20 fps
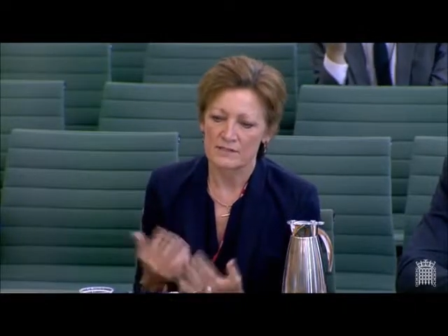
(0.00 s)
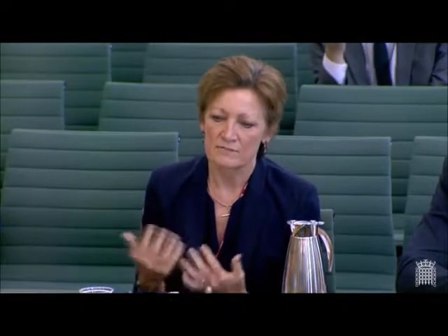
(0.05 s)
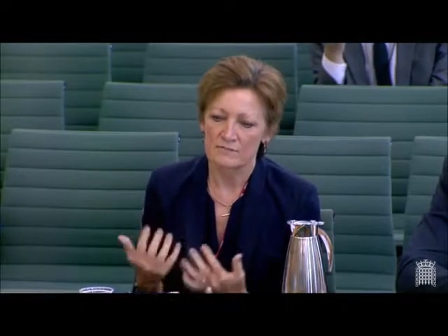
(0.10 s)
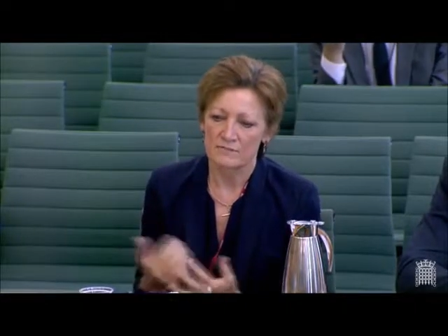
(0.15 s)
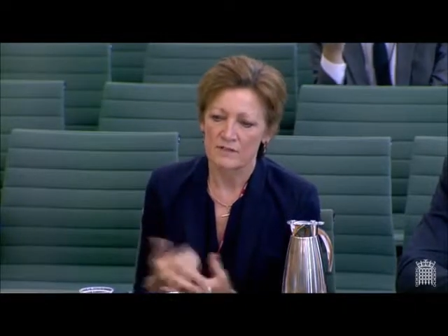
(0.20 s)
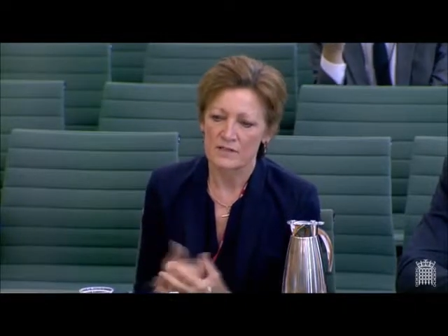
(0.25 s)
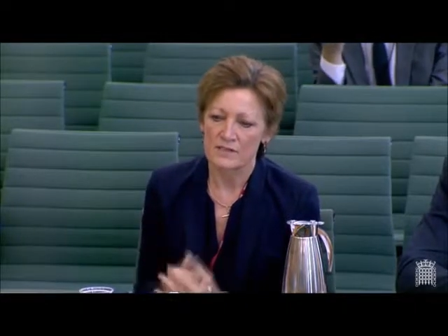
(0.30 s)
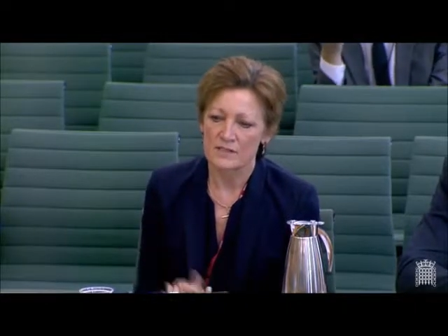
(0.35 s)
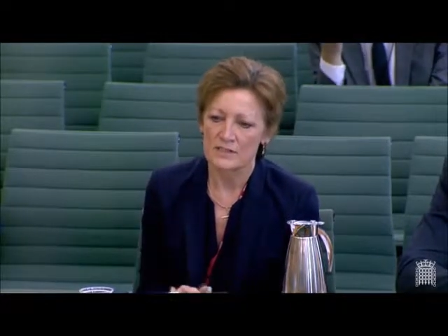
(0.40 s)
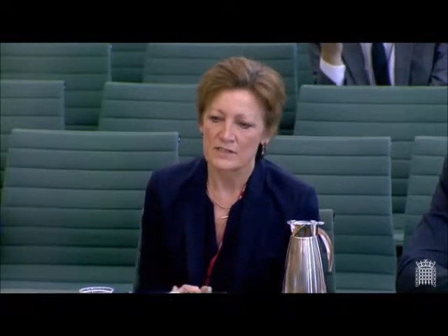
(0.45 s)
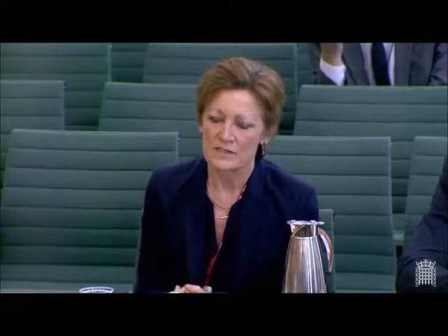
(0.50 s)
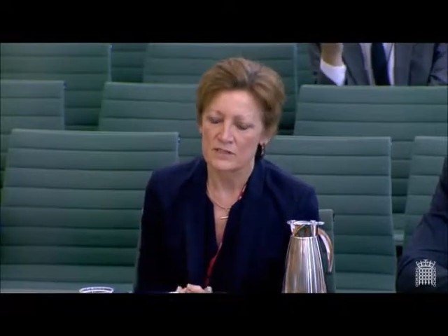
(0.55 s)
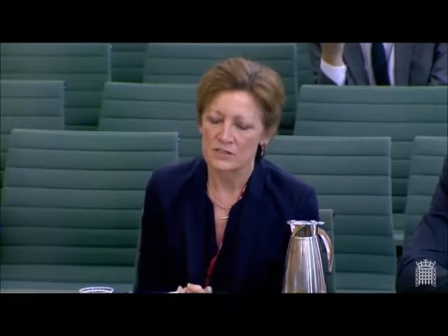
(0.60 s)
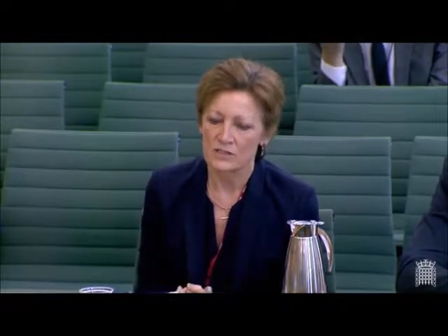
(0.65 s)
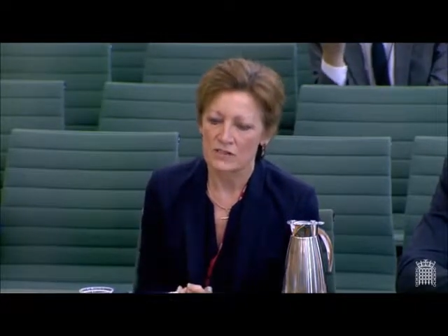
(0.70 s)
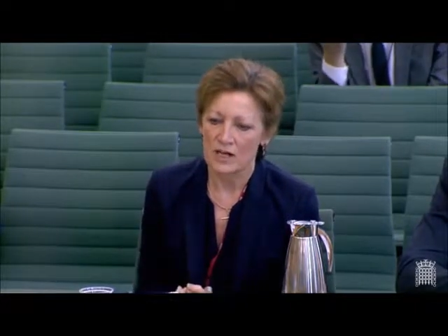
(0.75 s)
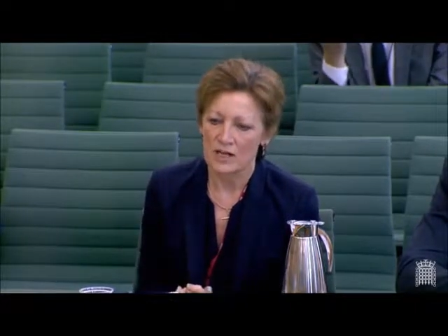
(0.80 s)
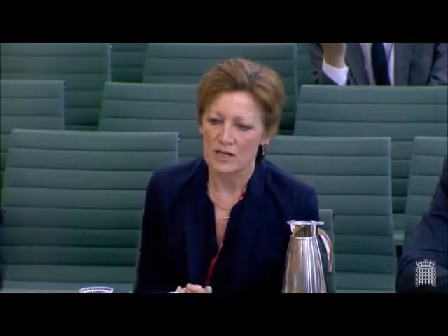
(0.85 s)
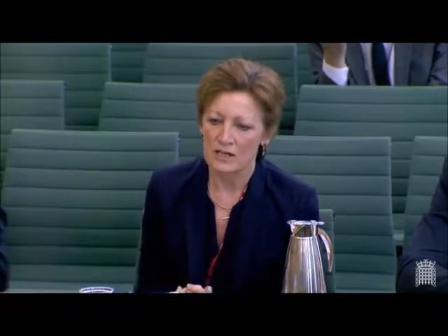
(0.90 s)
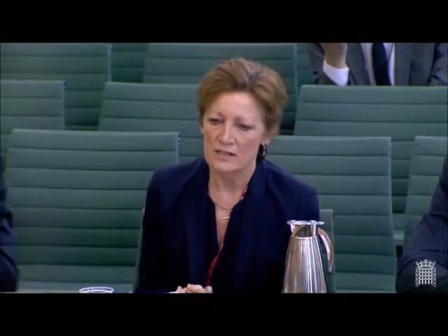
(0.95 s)
readiness
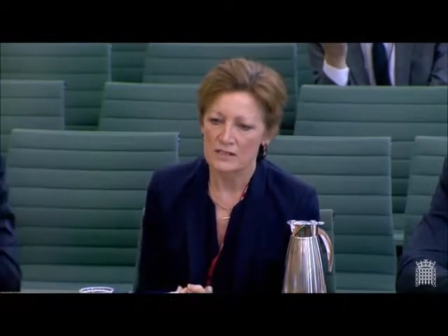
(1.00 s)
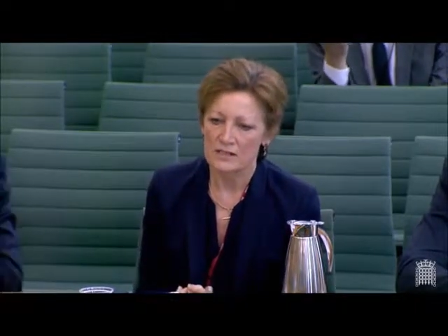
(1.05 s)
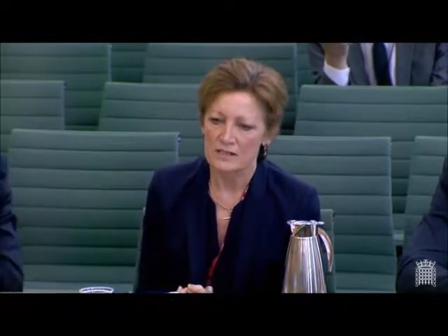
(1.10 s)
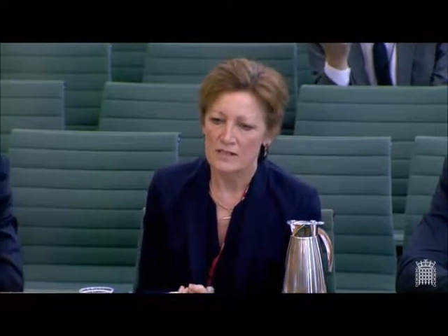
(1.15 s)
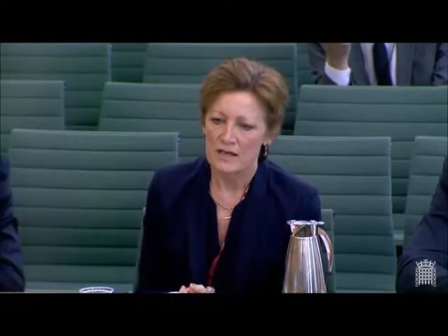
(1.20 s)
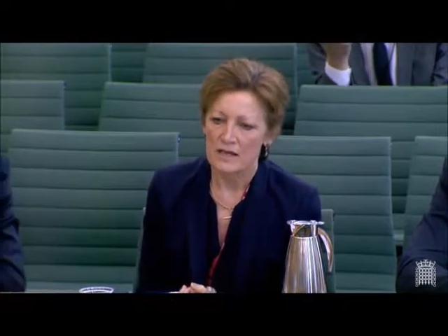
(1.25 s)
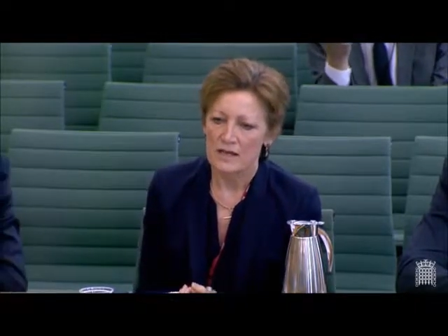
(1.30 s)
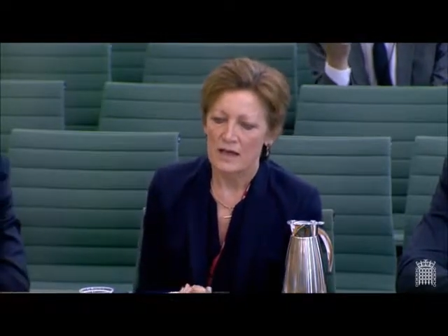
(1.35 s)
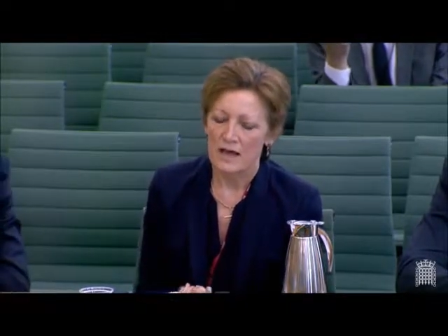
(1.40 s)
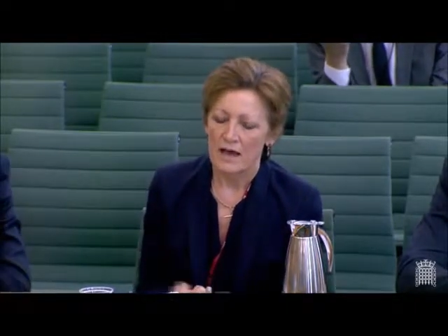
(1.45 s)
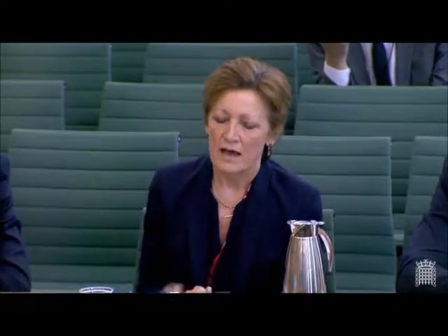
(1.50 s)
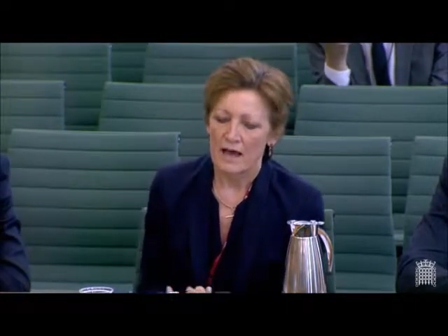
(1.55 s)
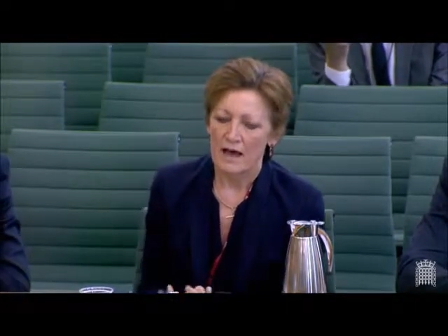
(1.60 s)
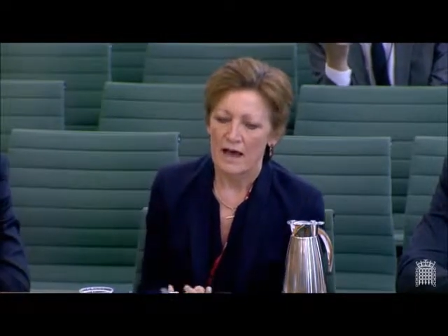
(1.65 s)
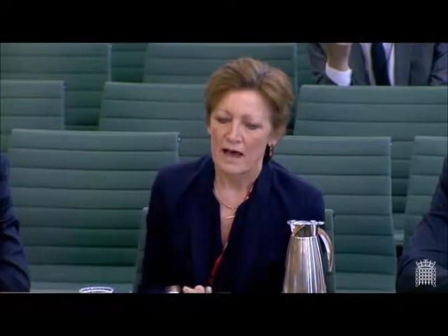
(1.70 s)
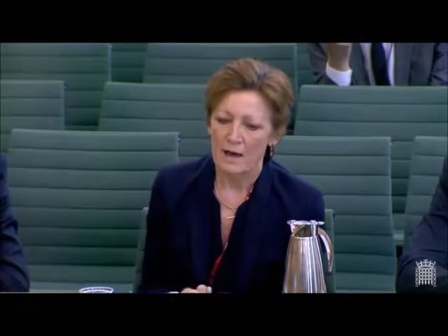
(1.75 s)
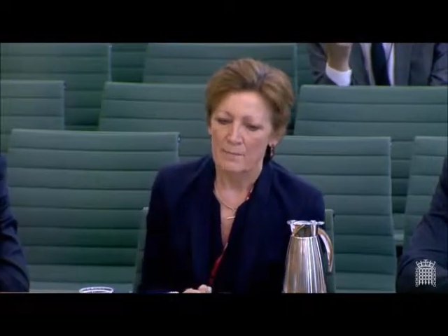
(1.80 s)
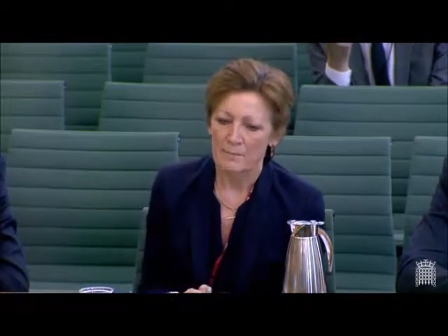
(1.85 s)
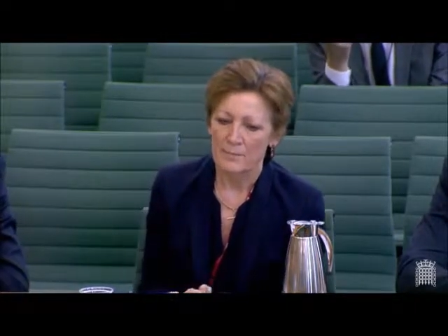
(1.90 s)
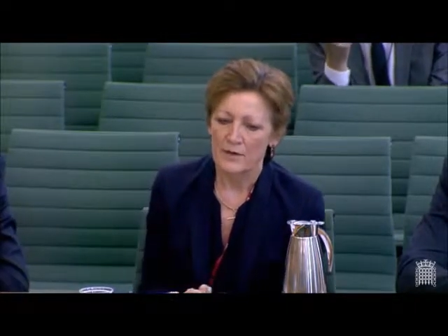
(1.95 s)
checks
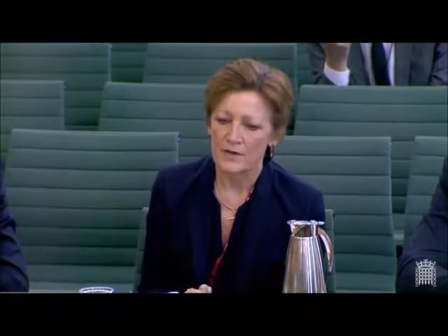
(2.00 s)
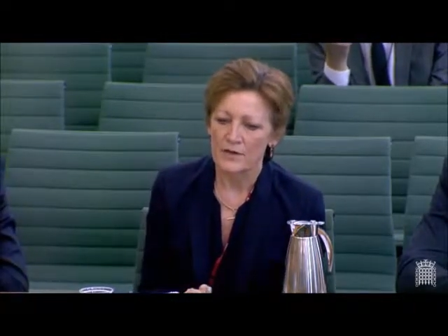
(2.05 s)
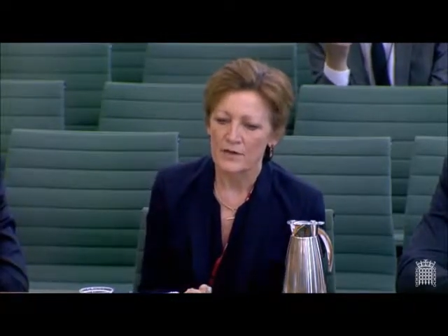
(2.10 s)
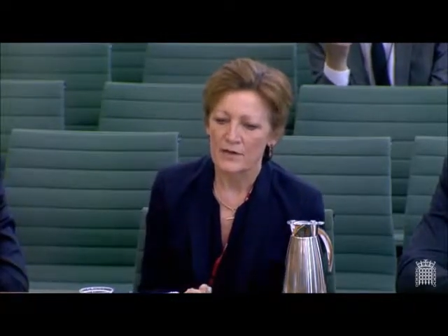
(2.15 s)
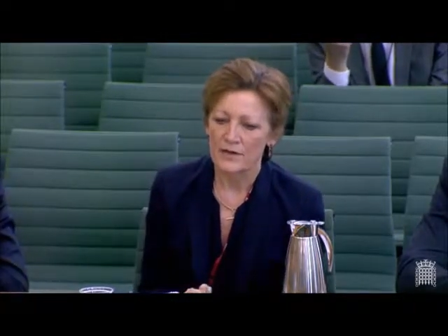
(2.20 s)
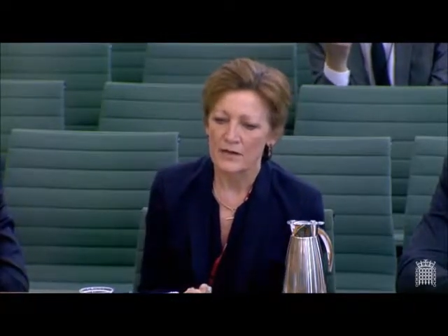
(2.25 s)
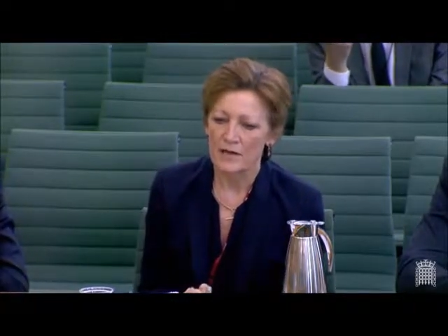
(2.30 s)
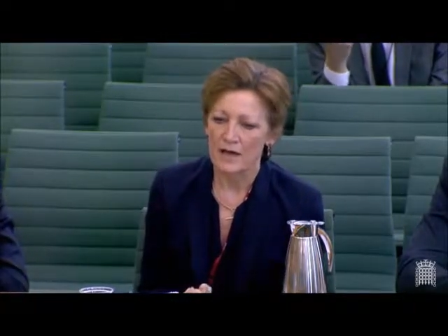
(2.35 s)
happen